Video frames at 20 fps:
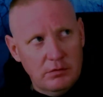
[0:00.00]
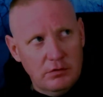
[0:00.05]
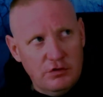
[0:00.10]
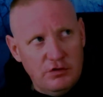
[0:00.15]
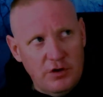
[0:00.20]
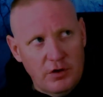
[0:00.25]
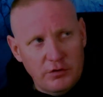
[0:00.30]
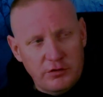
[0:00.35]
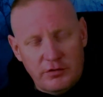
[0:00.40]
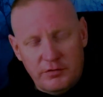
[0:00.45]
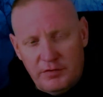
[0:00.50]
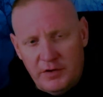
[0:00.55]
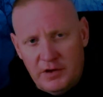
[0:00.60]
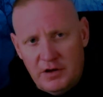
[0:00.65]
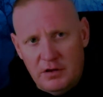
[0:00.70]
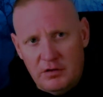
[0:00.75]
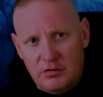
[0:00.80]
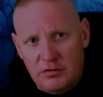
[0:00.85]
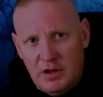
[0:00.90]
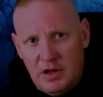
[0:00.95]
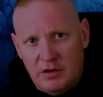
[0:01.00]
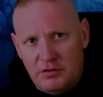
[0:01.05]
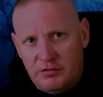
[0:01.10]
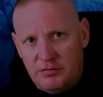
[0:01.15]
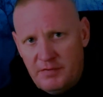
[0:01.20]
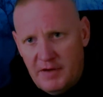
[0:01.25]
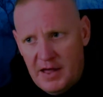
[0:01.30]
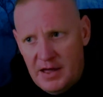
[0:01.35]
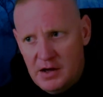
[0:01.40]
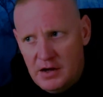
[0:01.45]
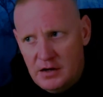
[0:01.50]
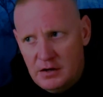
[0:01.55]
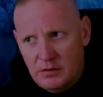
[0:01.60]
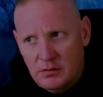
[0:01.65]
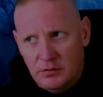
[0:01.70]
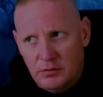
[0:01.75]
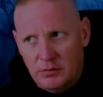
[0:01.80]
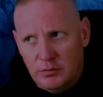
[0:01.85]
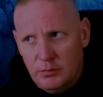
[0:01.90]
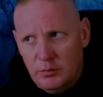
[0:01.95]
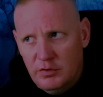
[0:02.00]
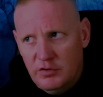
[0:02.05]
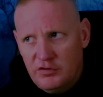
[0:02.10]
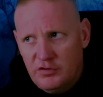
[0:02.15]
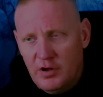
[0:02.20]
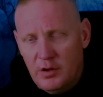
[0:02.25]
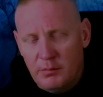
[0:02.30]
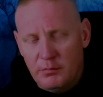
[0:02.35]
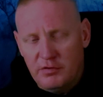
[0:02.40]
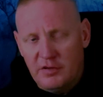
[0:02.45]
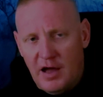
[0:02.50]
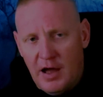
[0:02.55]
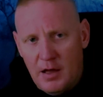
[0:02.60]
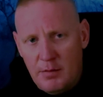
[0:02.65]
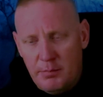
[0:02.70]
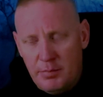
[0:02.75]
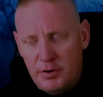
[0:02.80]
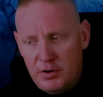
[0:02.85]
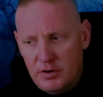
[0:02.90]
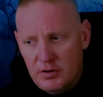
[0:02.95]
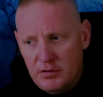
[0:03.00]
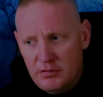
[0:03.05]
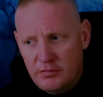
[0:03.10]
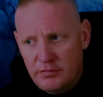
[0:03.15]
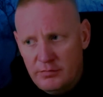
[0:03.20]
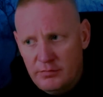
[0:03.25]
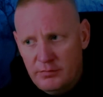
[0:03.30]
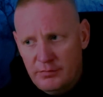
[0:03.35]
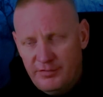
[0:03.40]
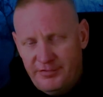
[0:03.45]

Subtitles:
Josephina has found some type of